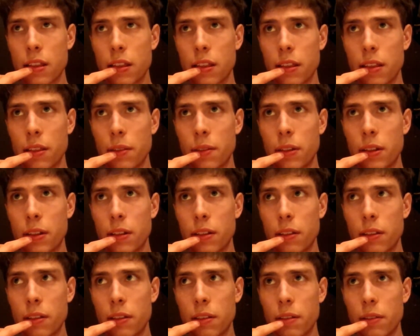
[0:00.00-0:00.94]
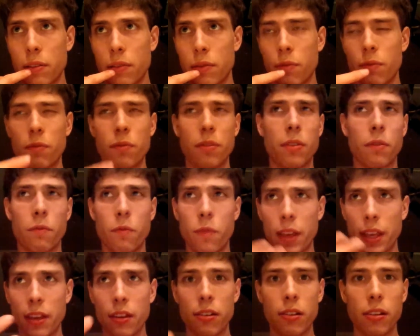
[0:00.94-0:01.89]
The
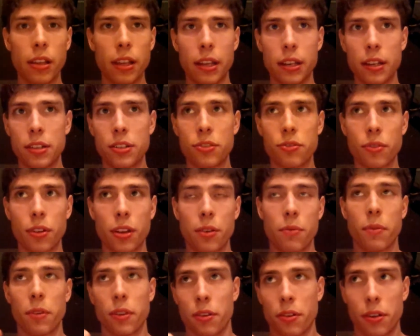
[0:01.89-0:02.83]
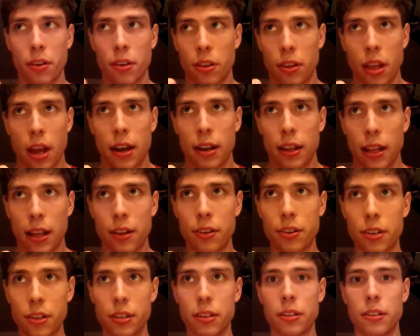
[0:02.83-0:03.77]
veal industry, where they're not
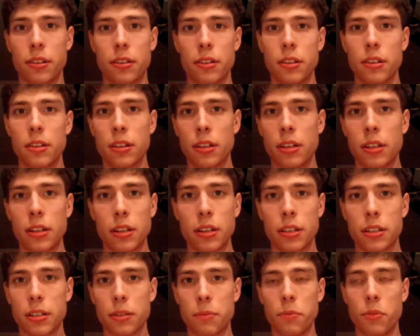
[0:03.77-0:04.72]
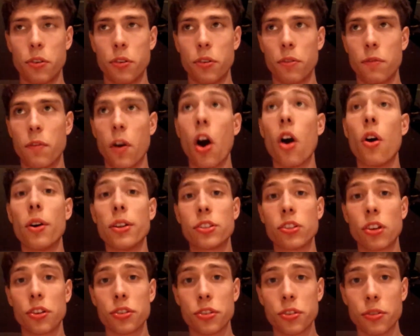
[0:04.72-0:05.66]
allowed to move. Oh, it's
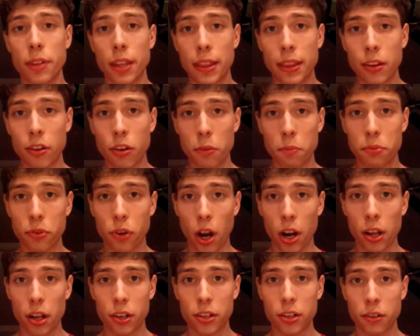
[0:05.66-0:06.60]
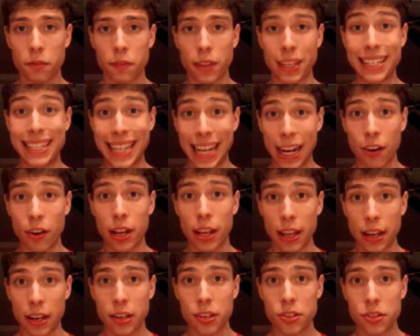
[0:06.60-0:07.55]
also that they're a product of the dairy
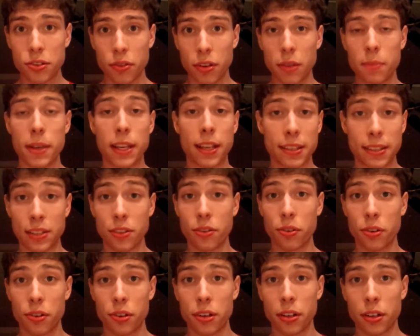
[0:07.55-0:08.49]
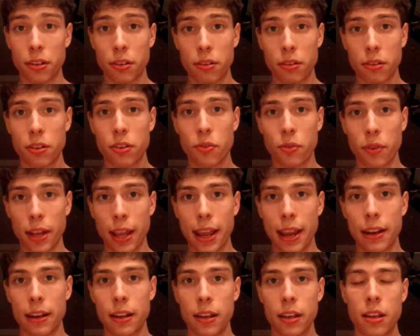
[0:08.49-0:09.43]
industry, because in order to
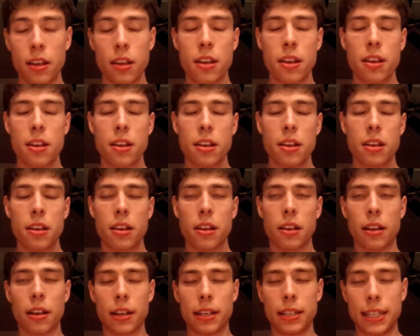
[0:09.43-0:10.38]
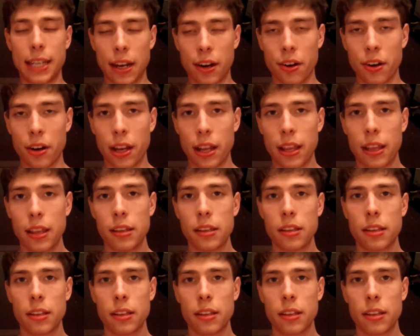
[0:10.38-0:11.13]
create dairy,